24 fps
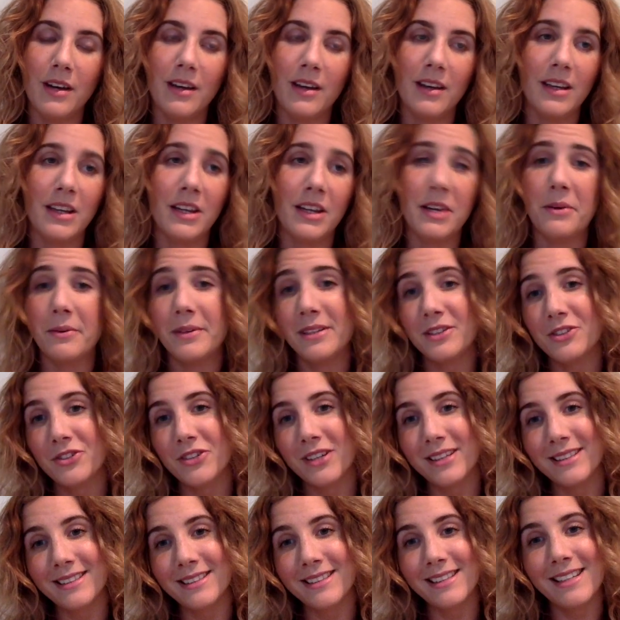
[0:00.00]
you know,
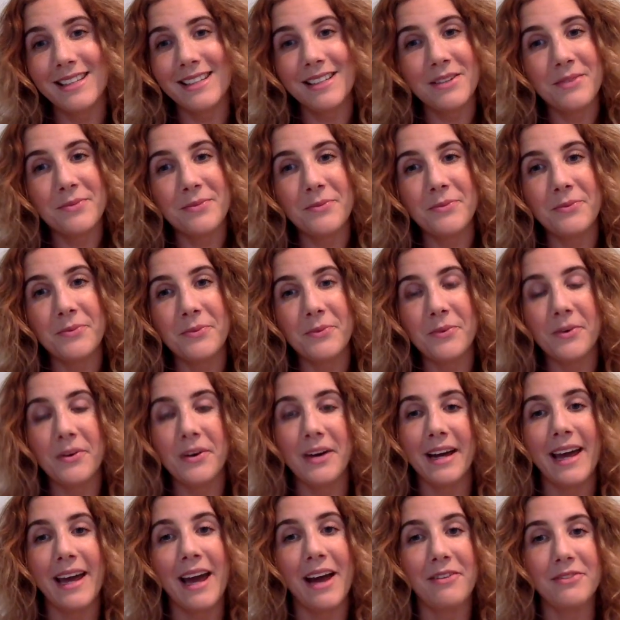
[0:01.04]
interested in what
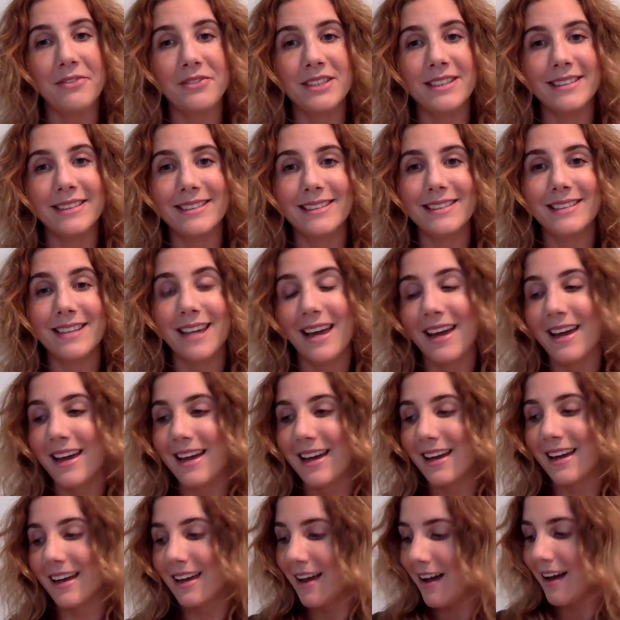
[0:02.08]
I have to
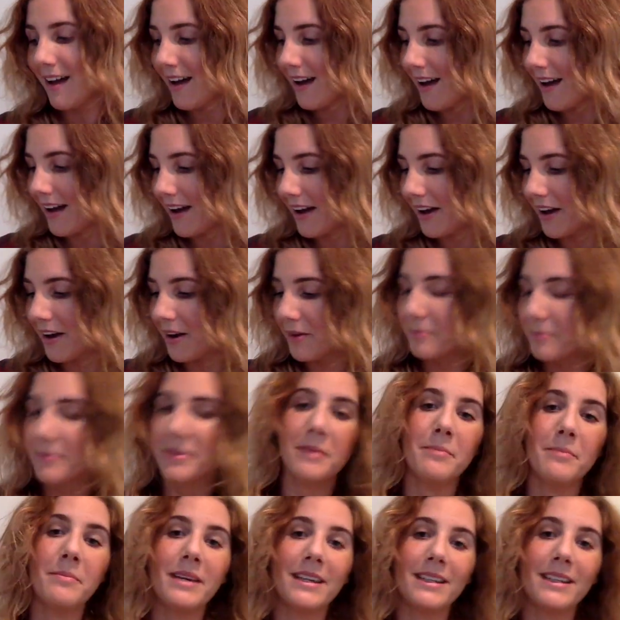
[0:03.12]
say,
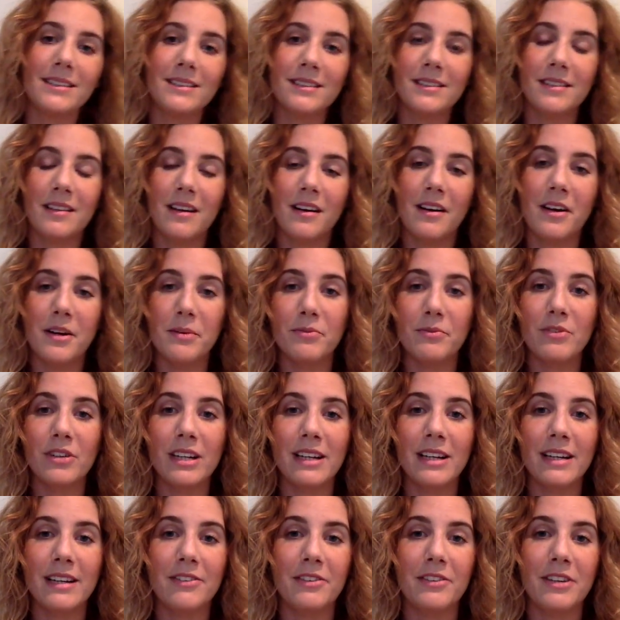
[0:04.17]
the bits that I'm
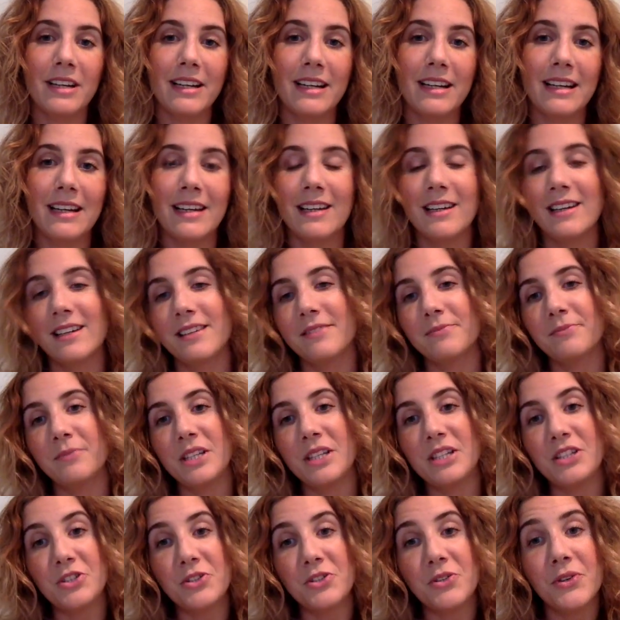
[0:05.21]
really, really
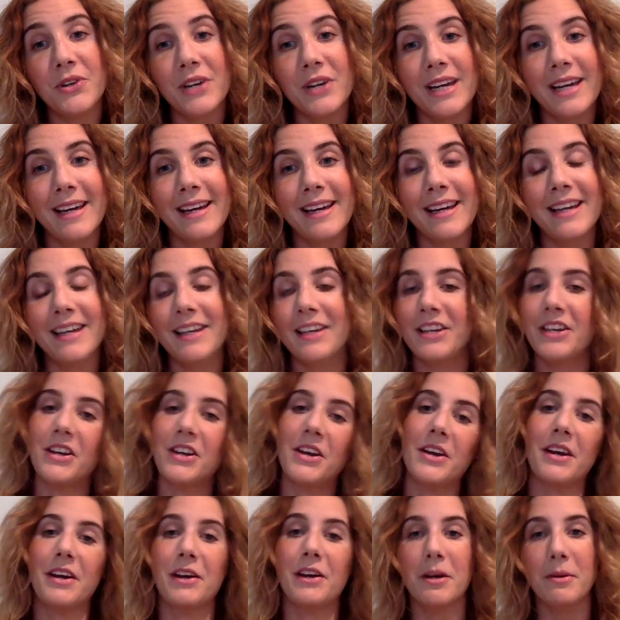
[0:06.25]
enjoying, you know,
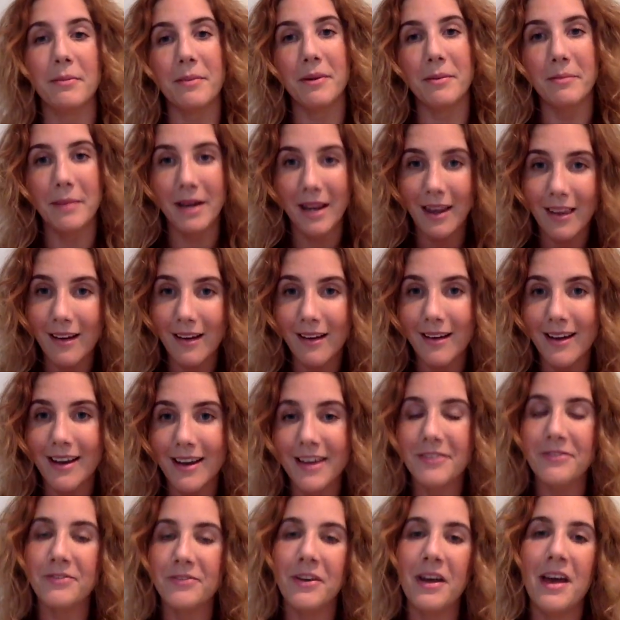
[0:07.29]
hearing about my life.